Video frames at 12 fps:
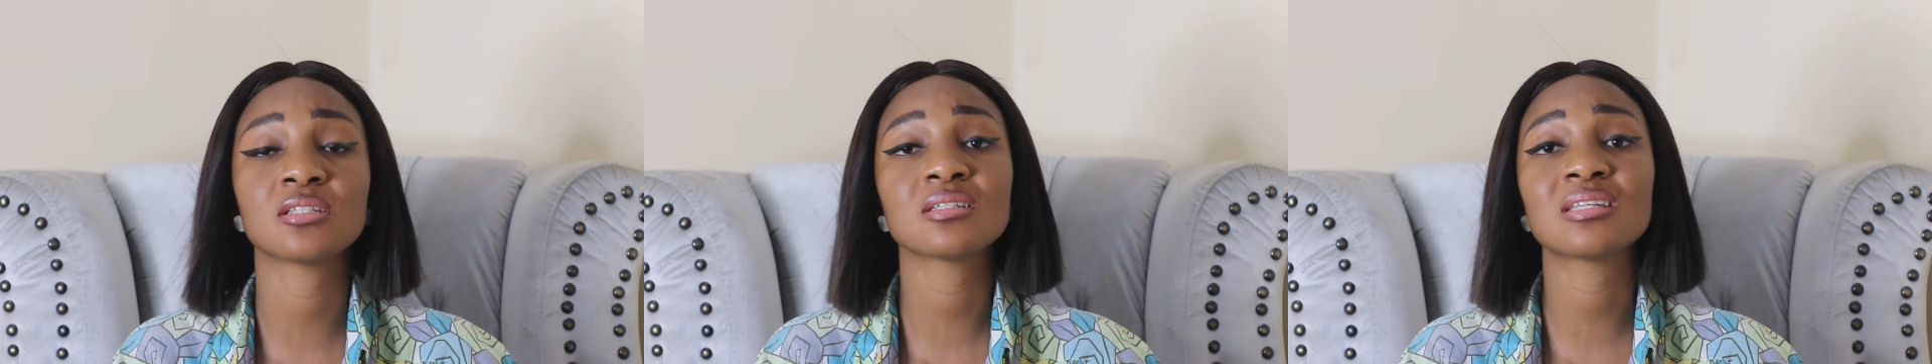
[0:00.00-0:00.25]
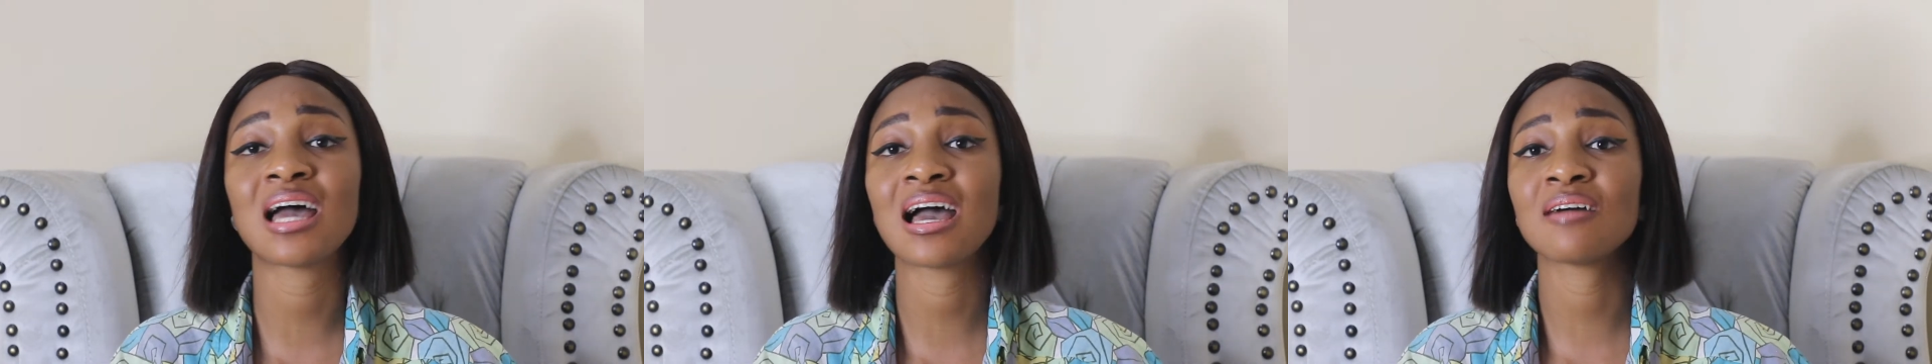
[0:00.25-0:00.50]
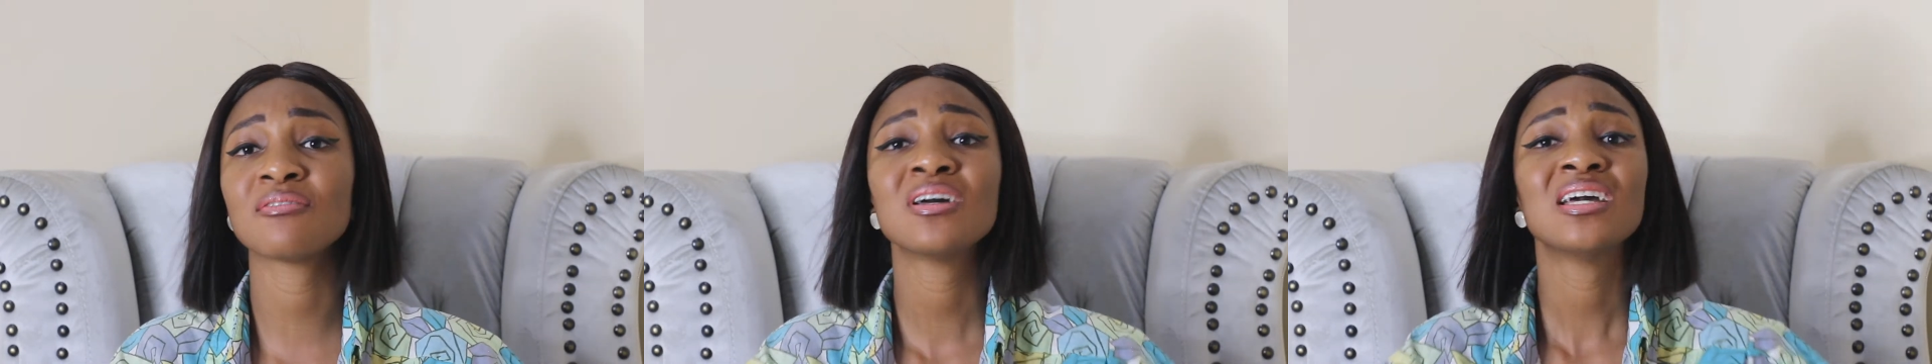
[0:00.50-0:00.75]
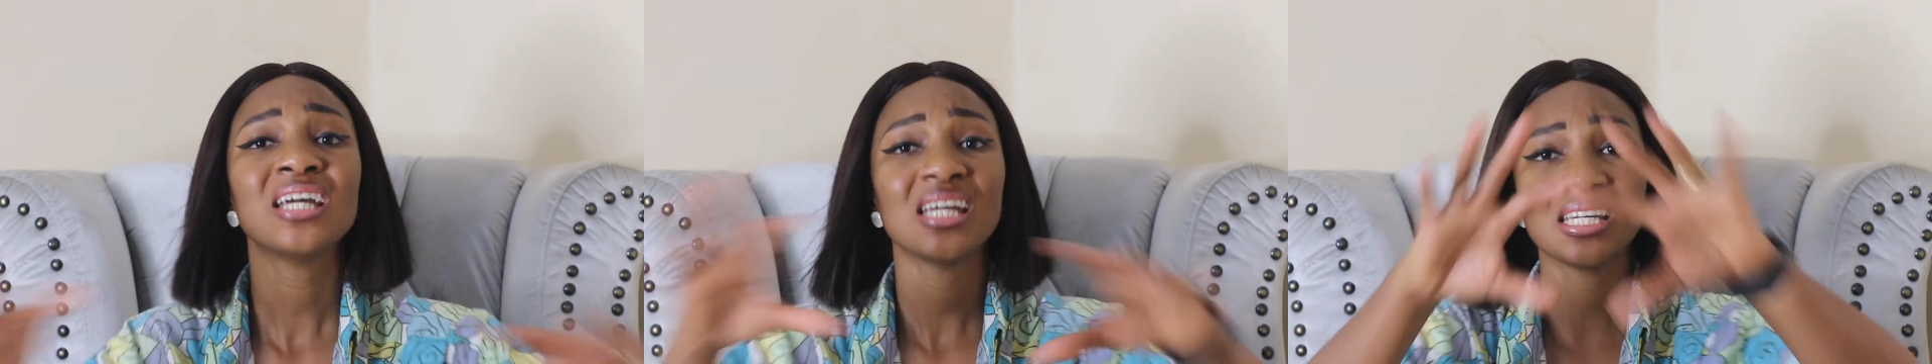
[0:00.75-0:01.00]
just have
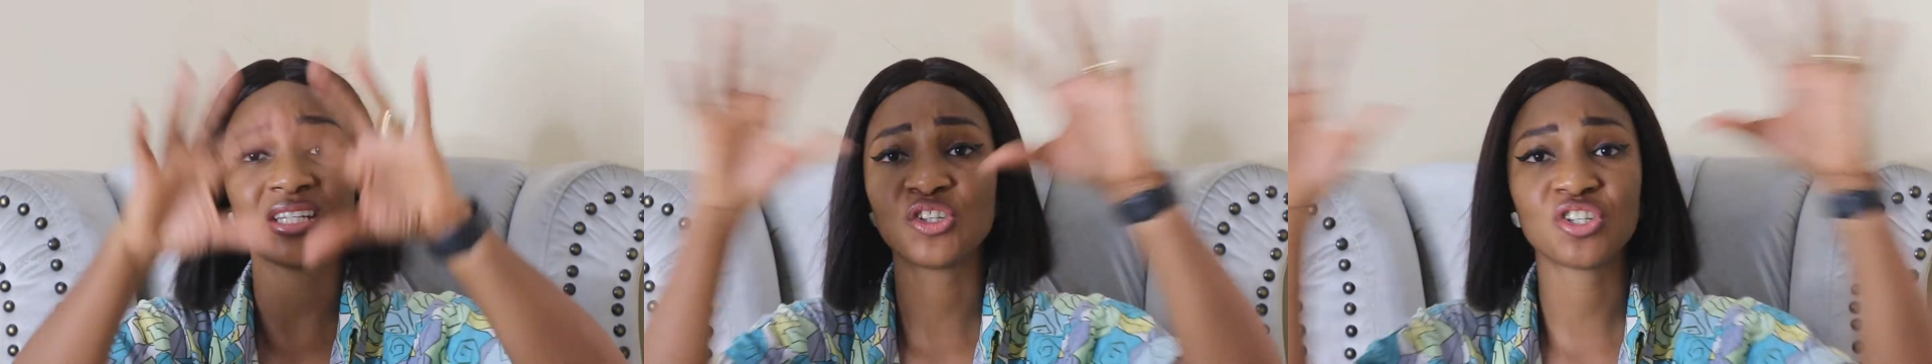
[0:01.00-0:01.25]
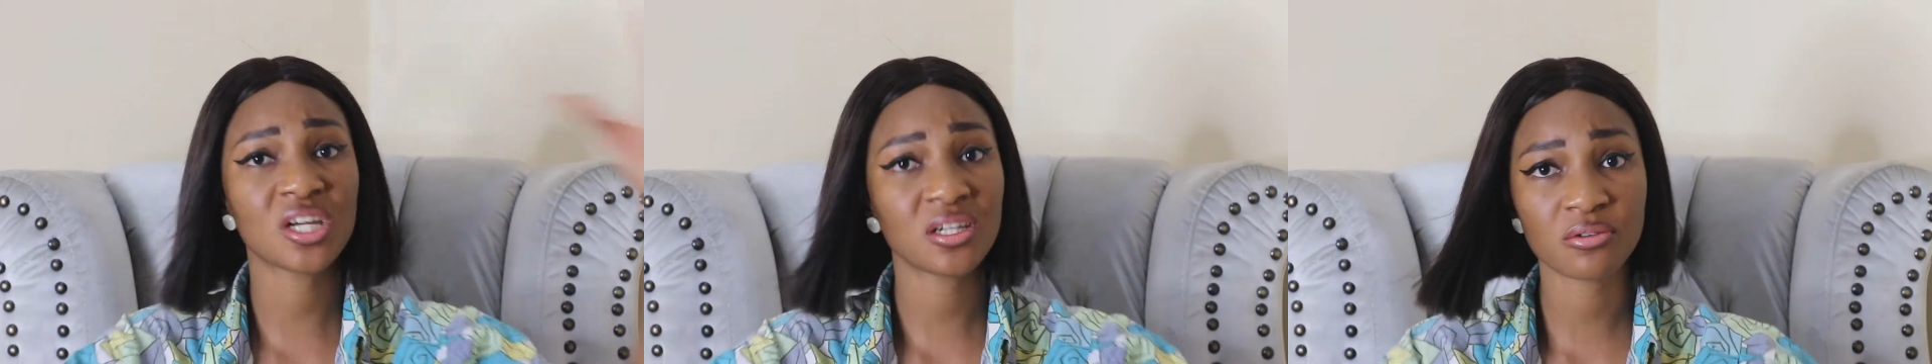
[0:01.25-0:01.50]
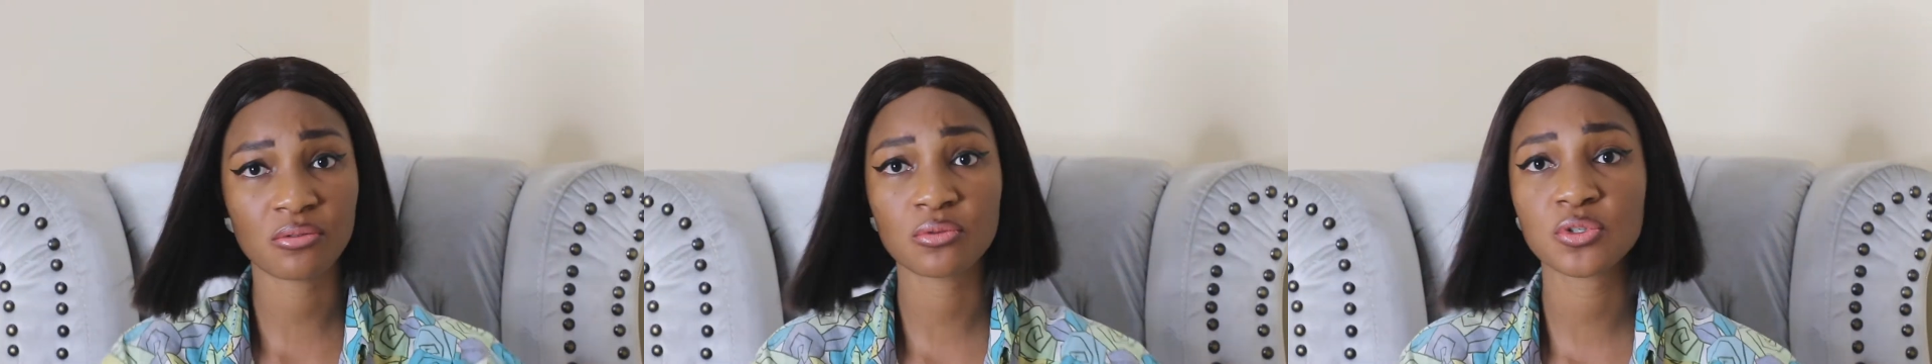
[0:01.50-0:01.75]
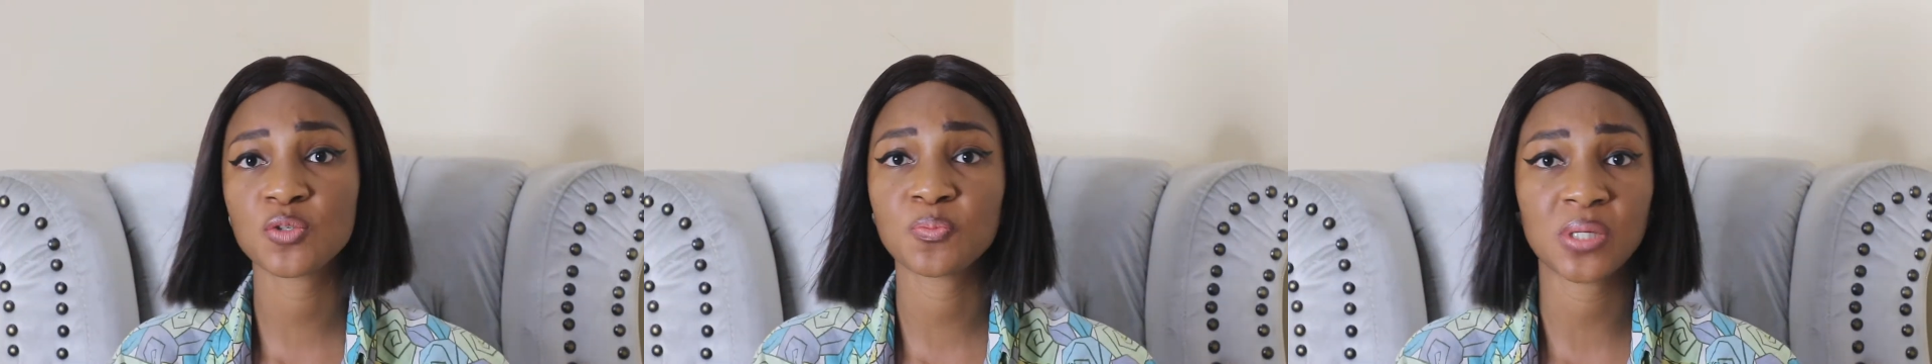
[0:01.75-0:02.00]
a
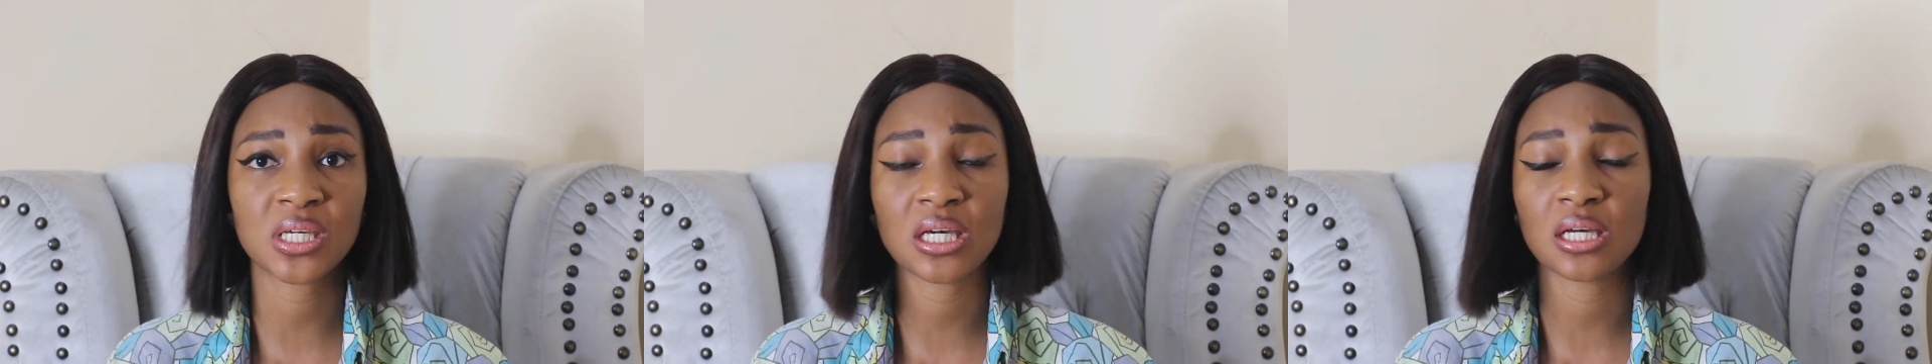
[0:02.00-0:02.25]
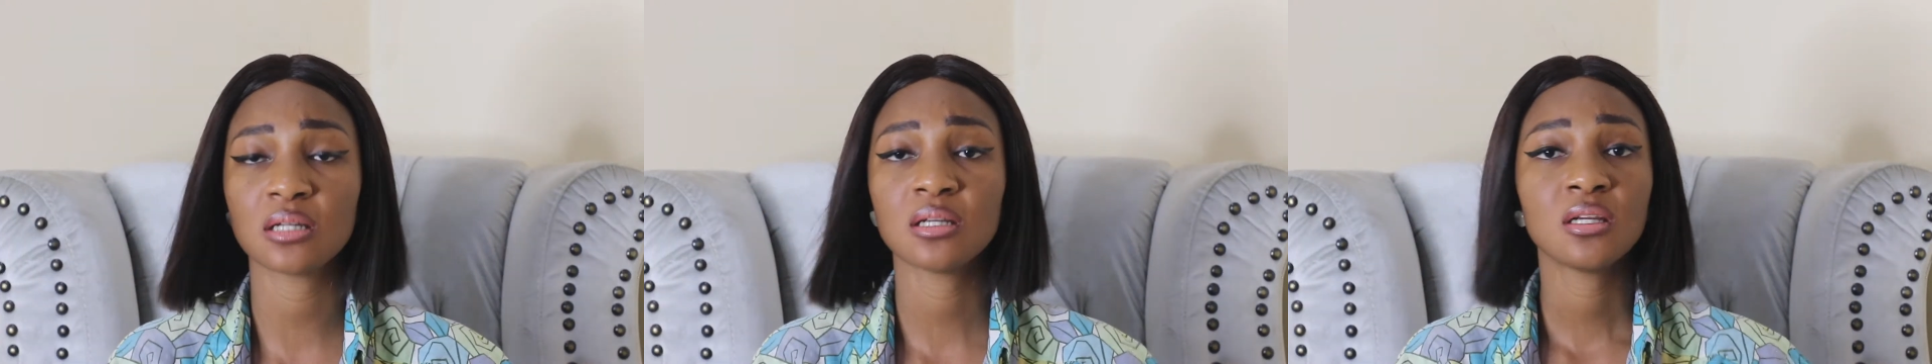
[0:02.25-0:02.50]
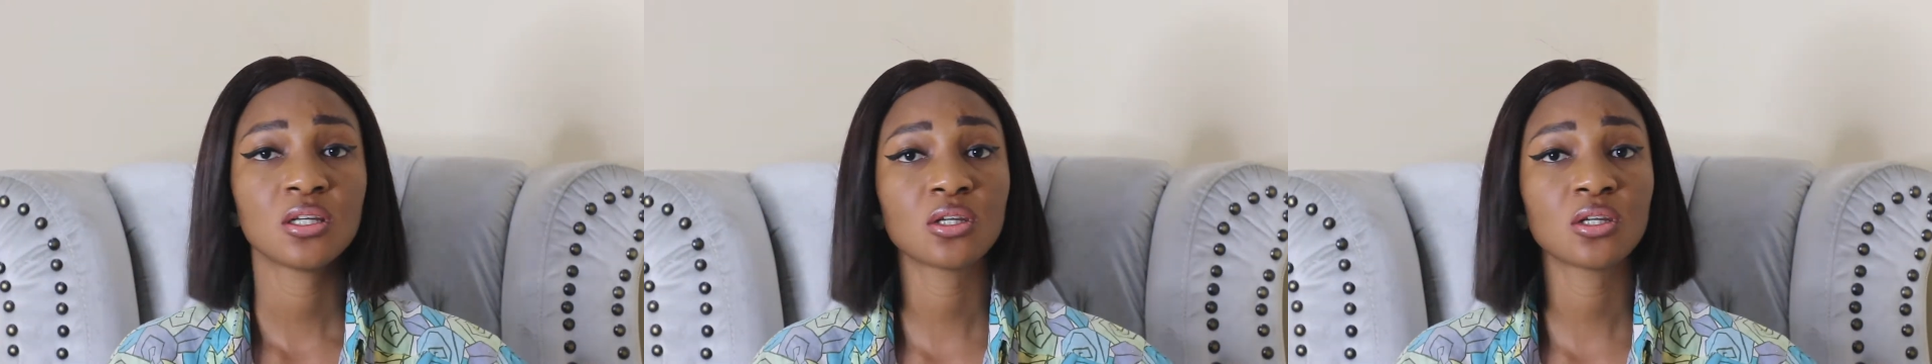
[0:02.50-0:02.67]
general speaker,